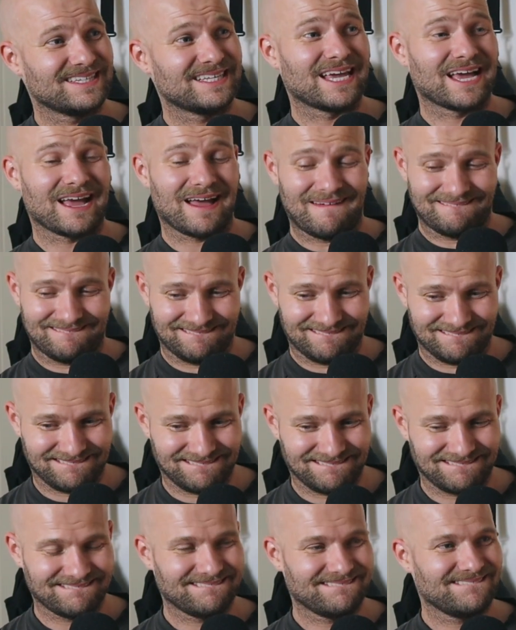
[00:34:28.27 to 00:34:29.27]
Yeah.
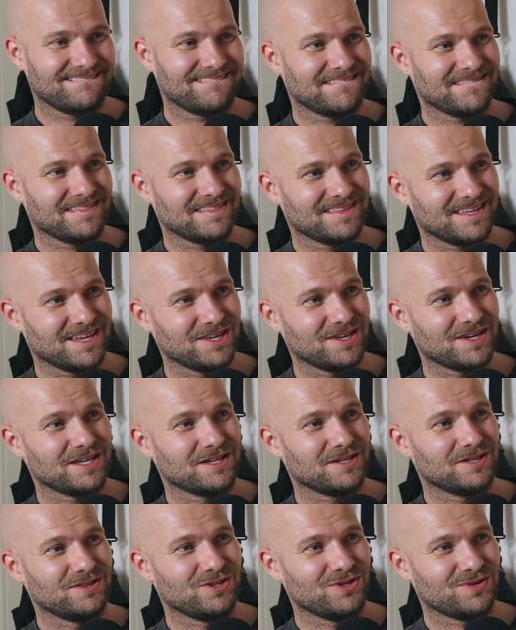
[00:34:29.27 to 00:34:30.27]
Yeah,
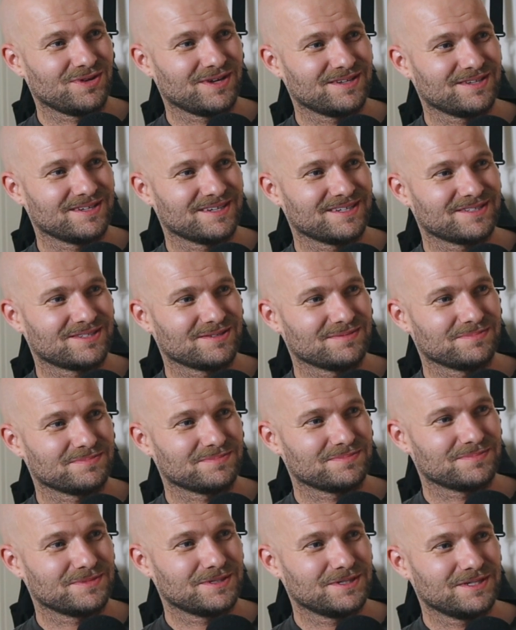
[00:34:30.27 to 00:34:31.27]
you had
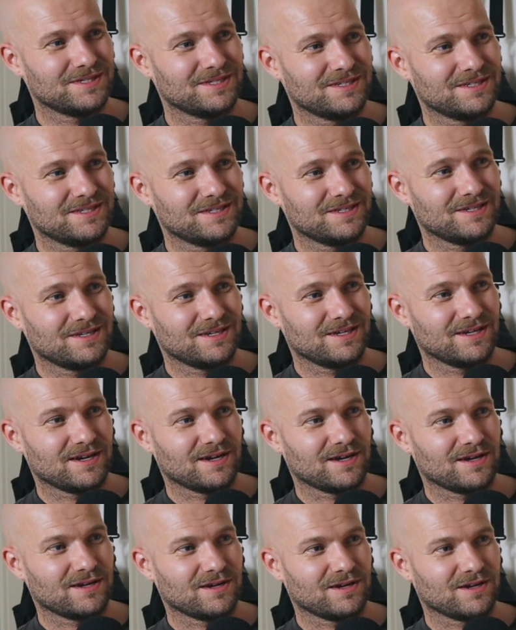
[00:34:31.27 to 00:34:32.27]
some.
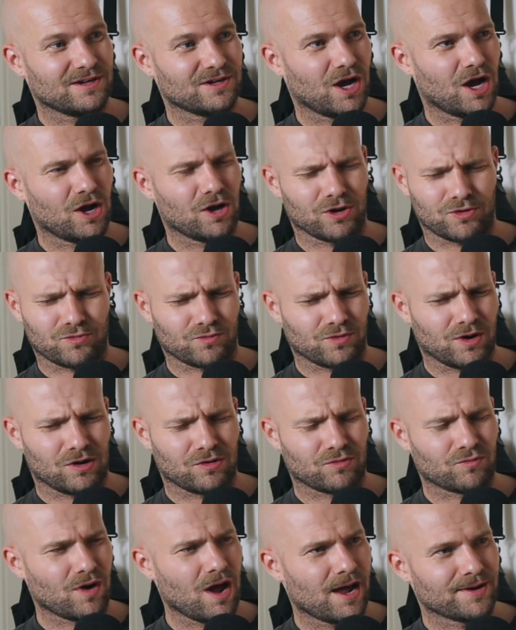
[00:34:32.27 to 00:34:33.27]

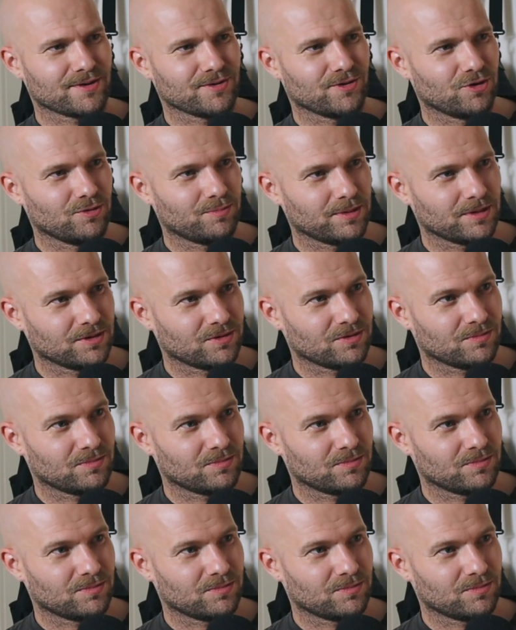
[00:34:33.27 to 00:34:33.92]
a rotten group of little